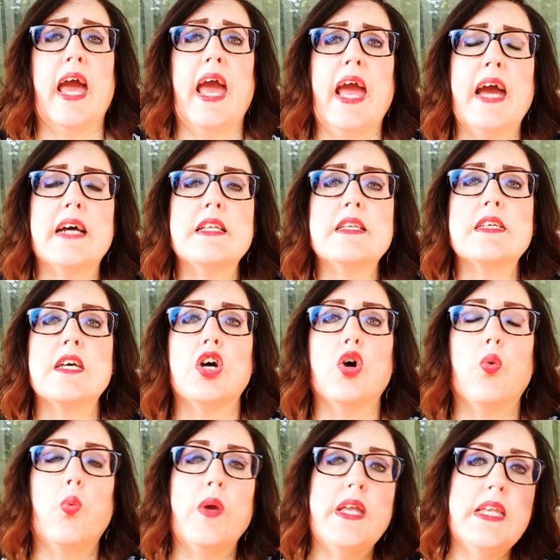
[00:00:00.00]
And
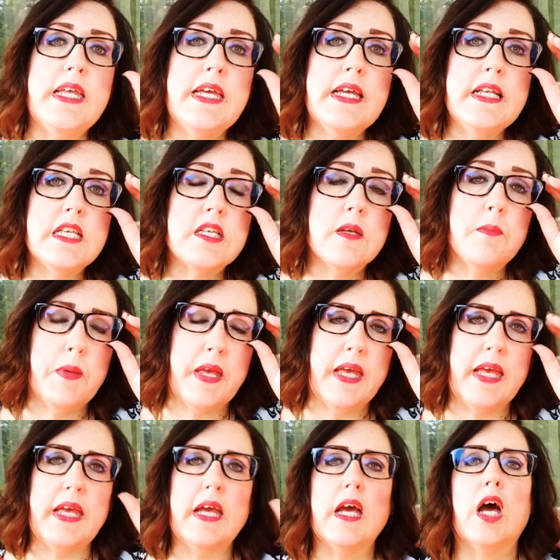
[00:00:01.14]
we need to
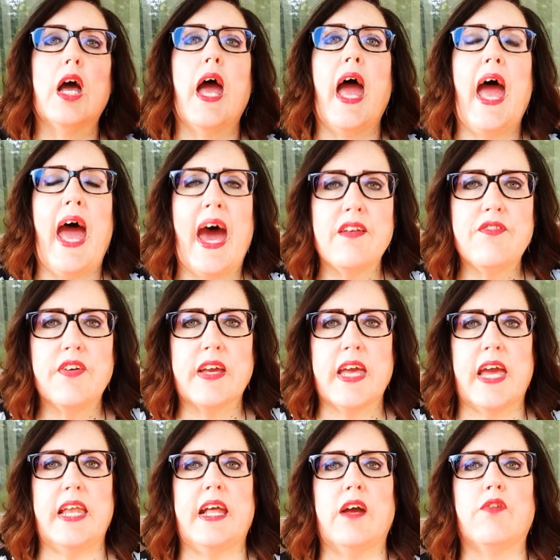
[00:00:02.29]
be
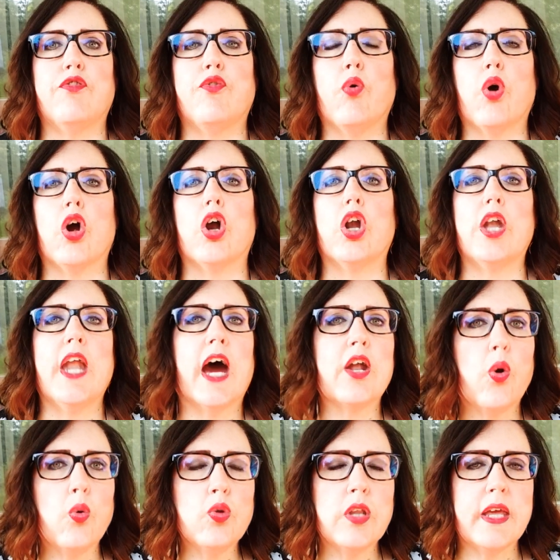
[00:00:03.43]
advocating for not
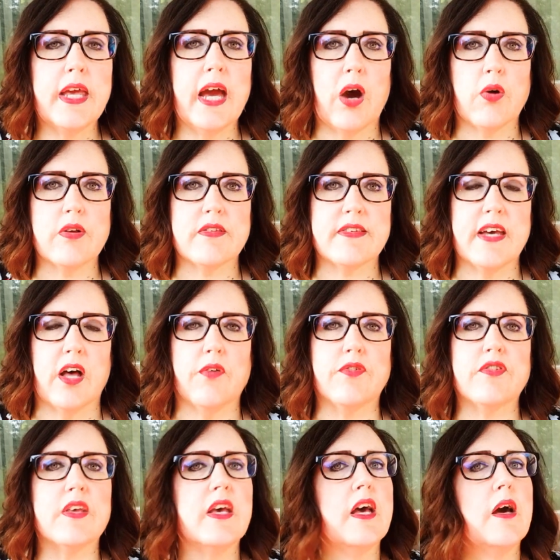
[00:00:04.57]
only ourselves,